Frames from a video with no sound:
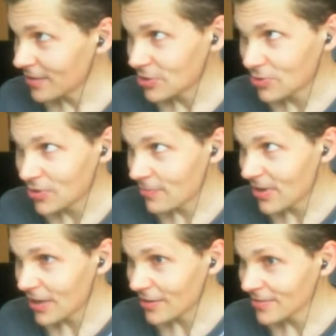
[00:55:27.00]
should know
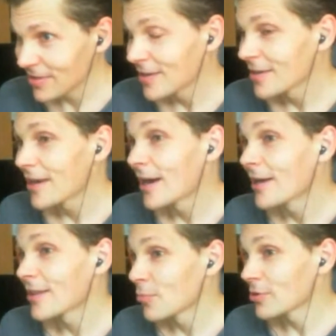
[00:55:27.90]
better.
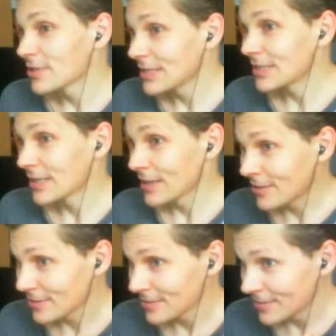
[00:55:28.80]
The more
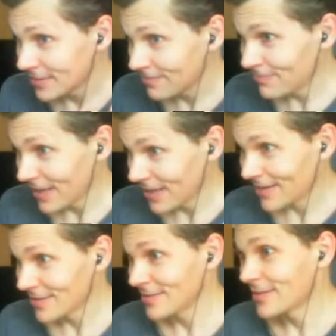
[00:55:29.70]
detail, the
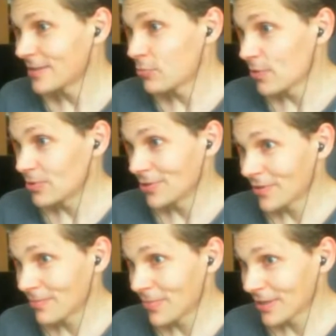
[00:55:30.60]
better in
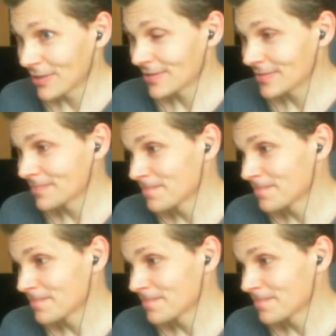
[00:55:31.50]
reproducing bugs.